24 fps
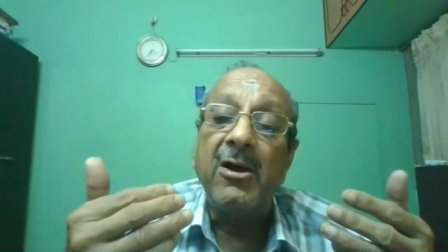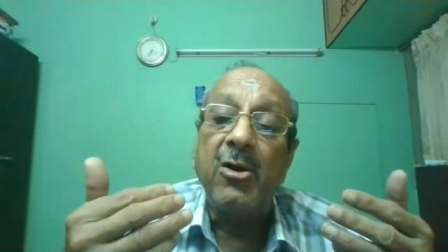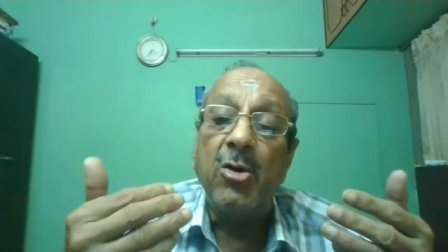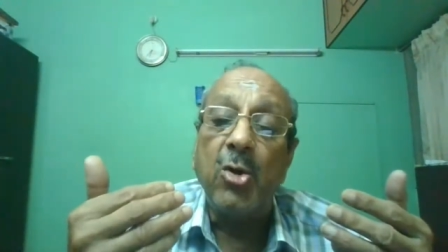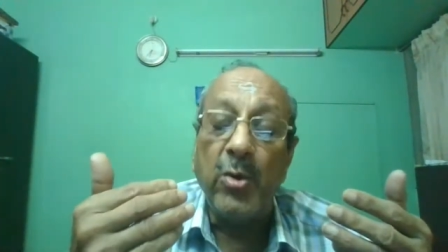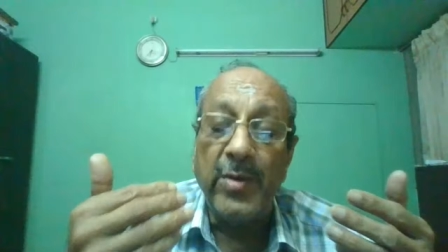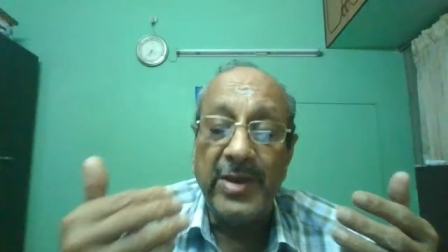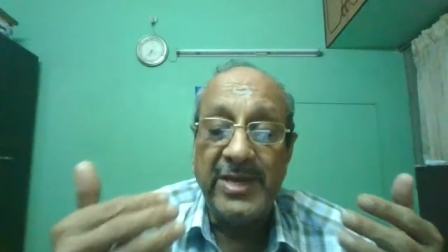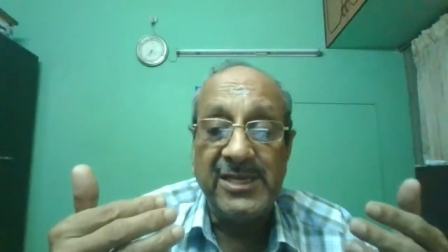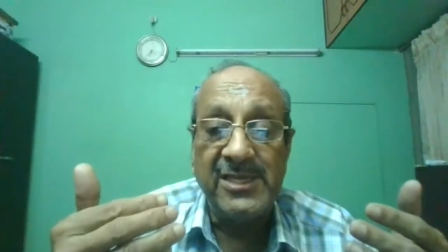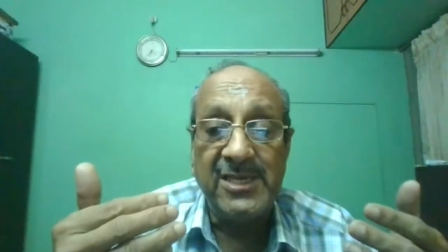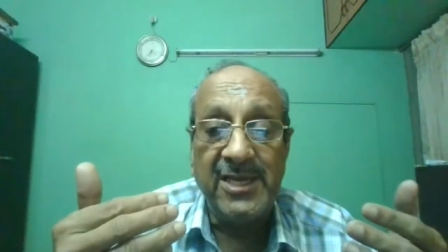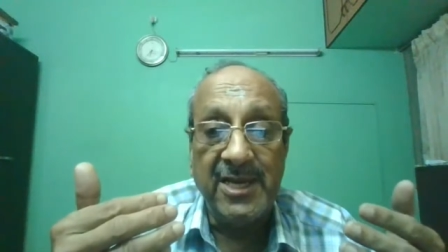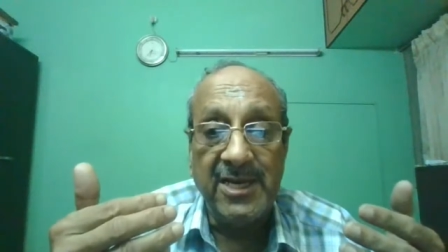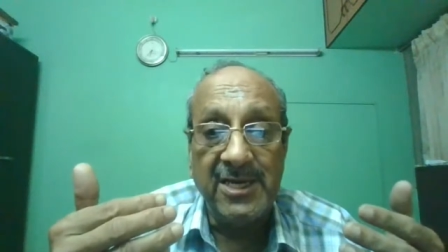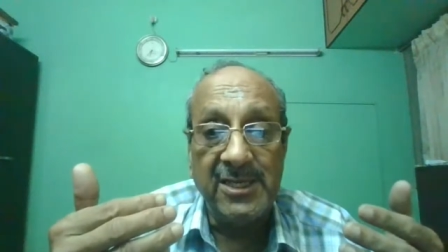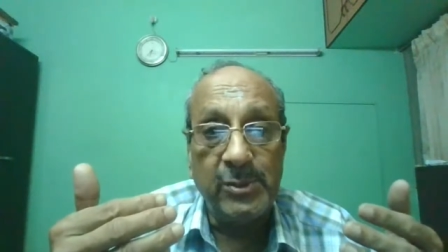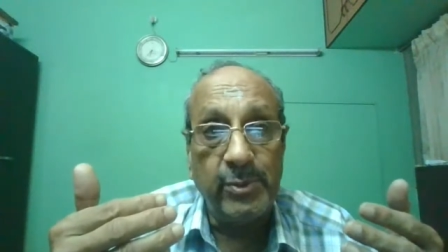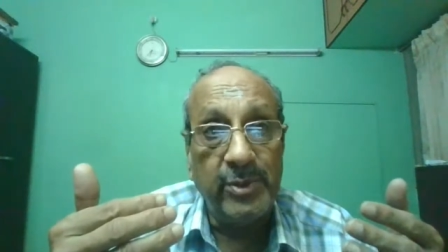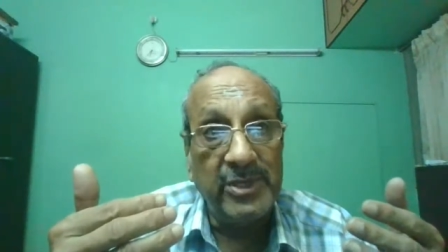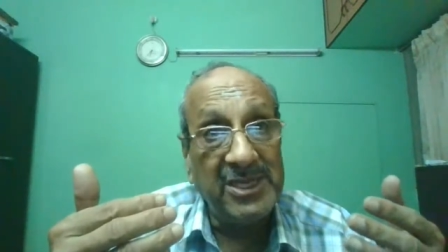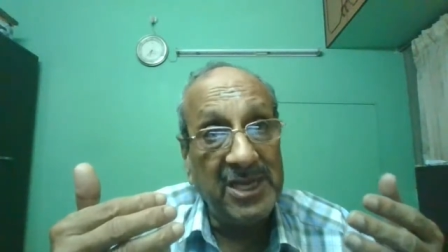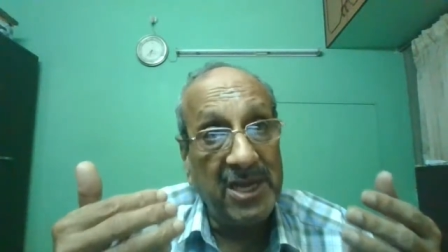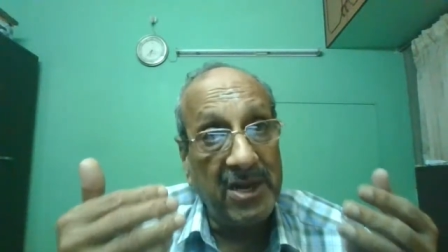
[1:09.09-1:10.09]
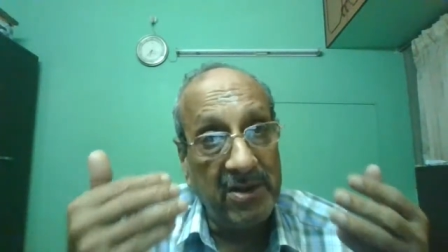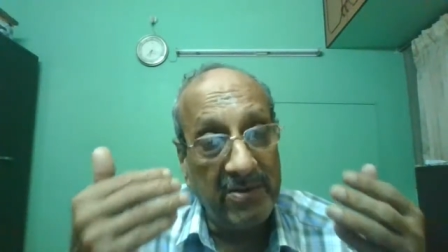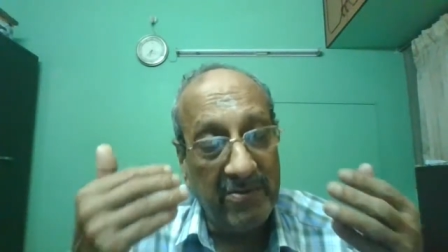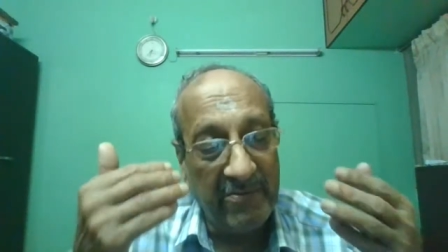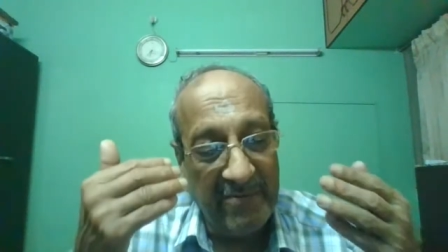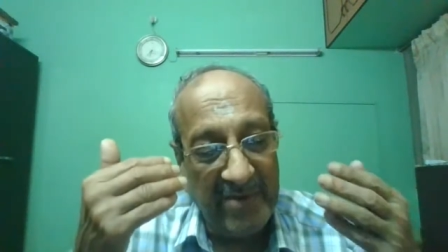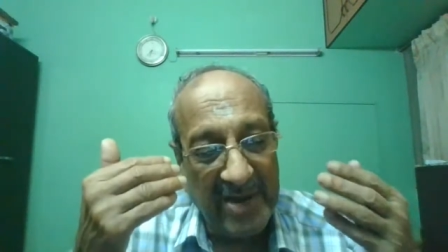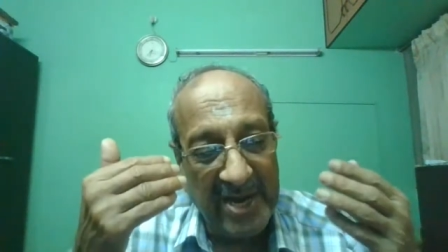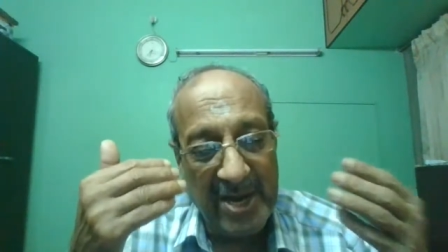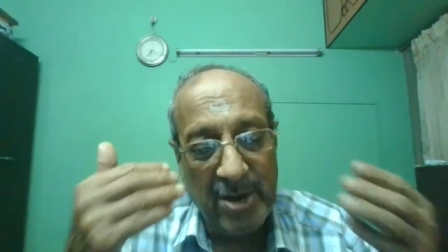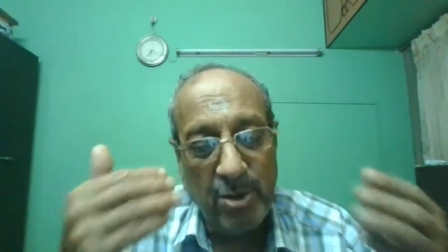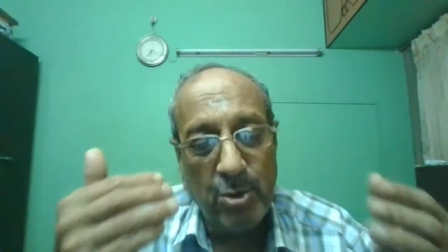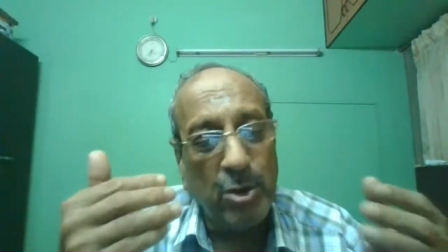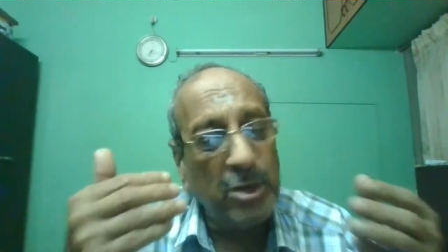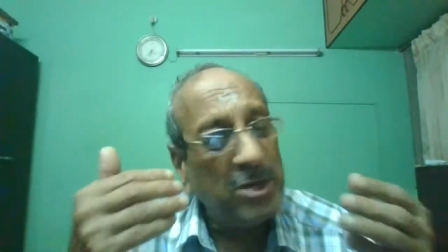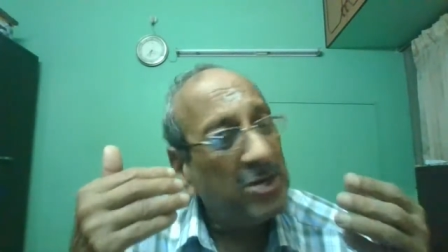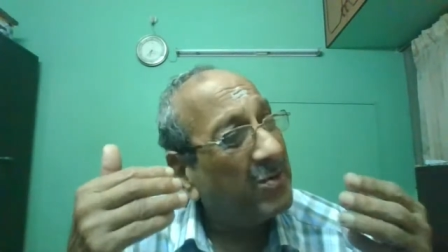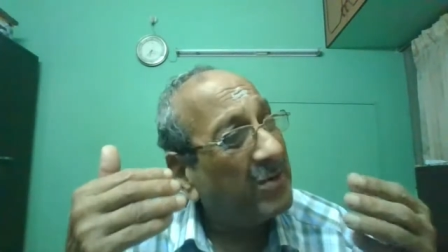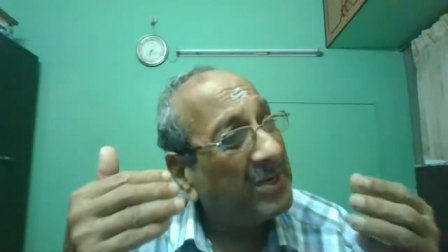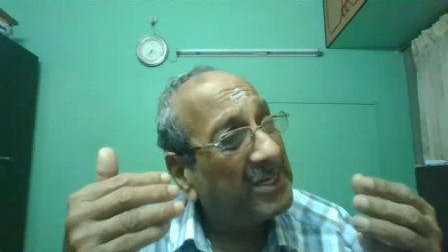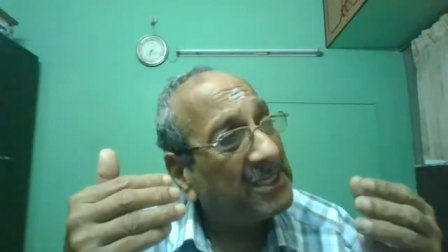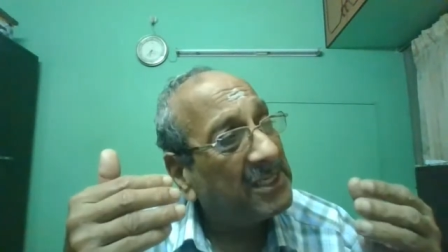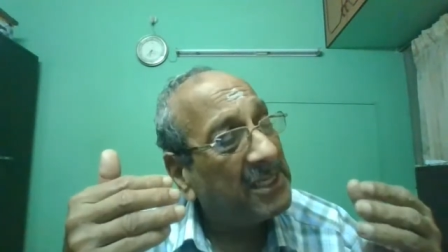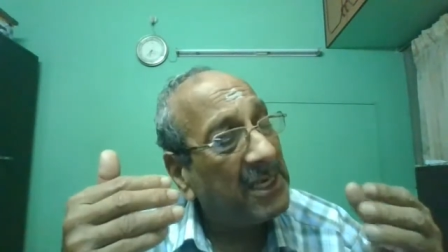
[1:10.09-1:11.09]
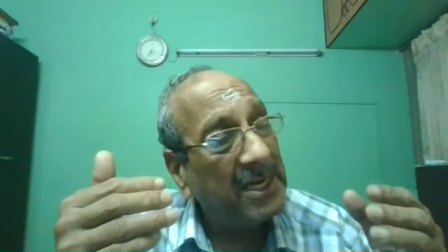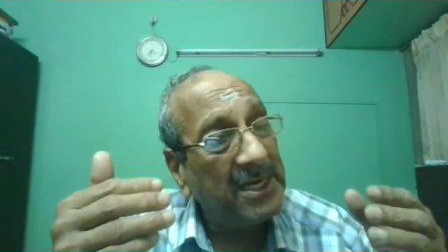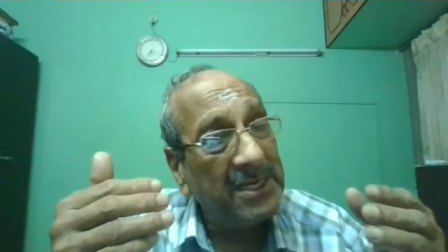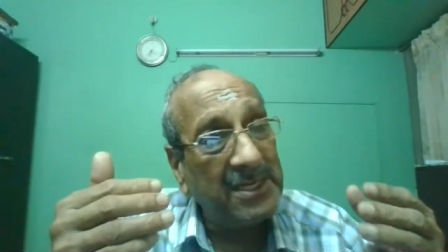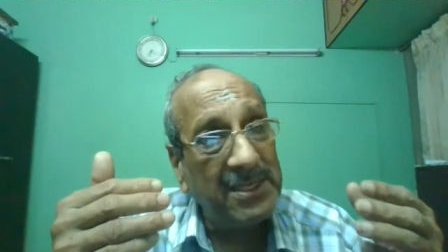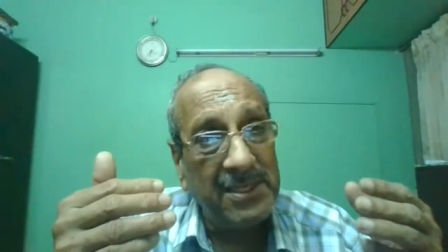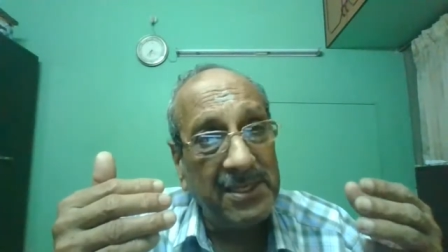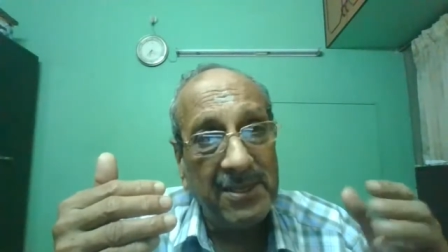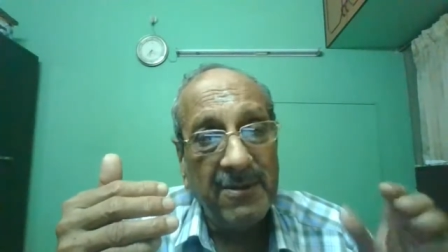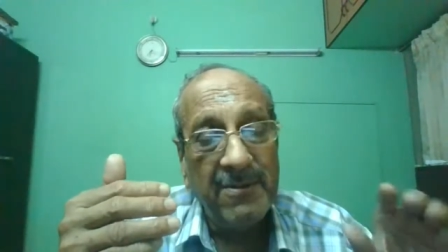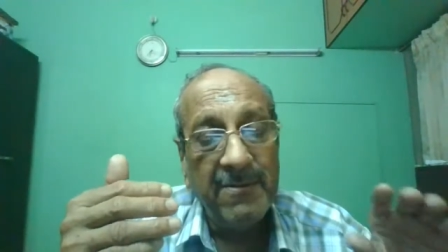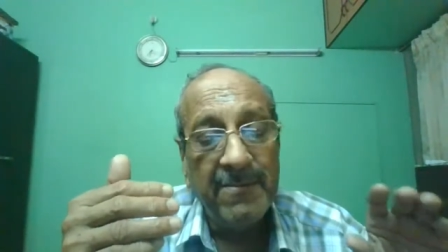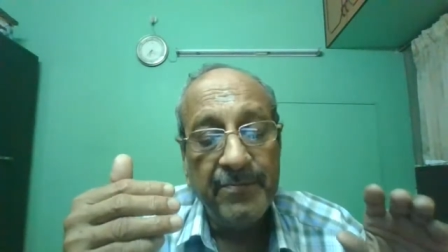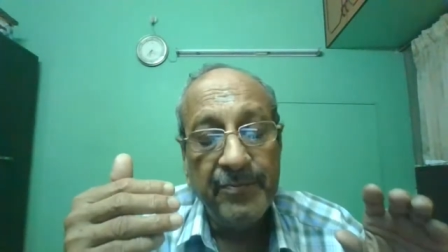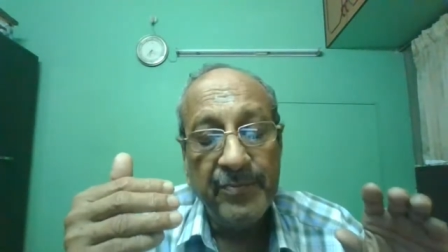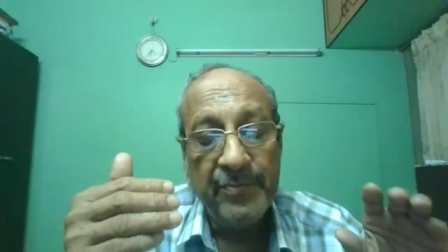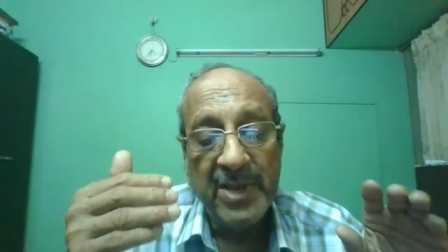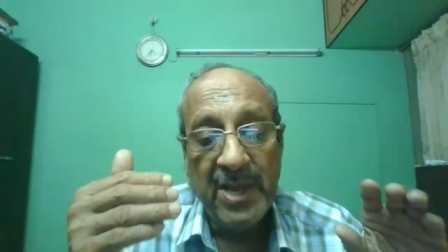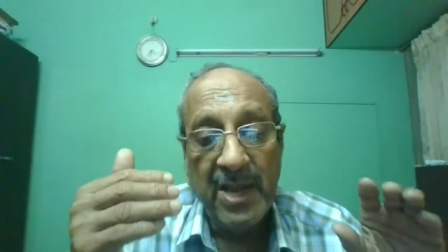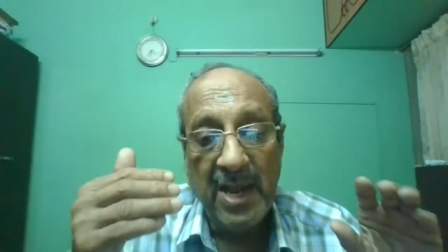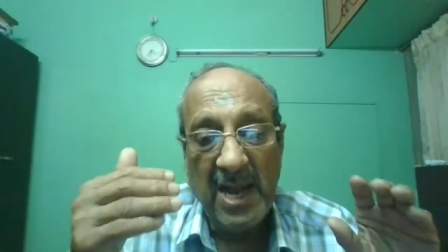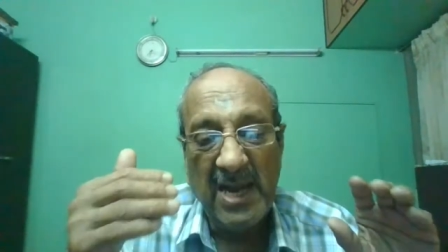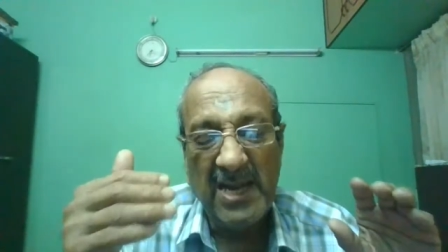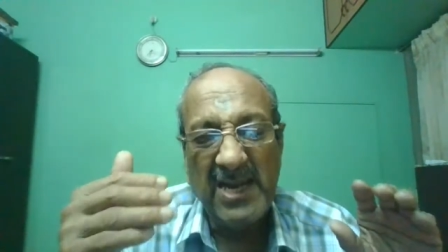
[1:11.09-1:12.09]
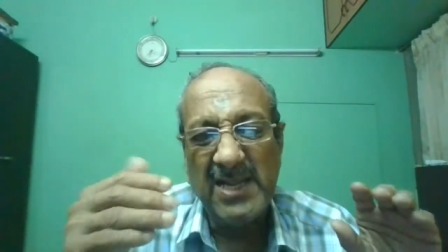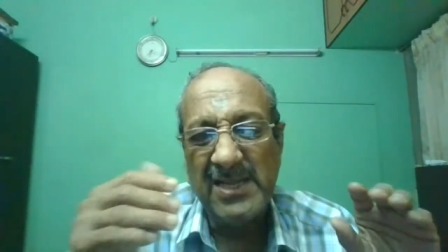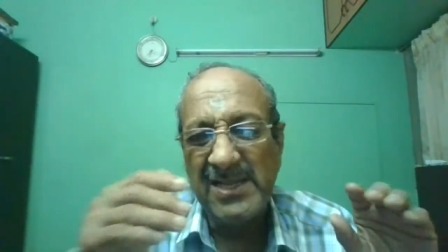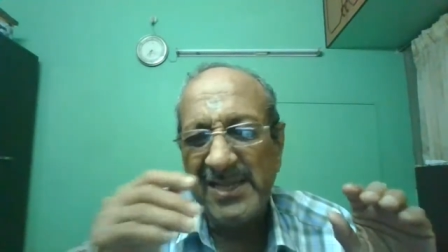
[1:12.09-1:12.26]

questions which are very good questions. At the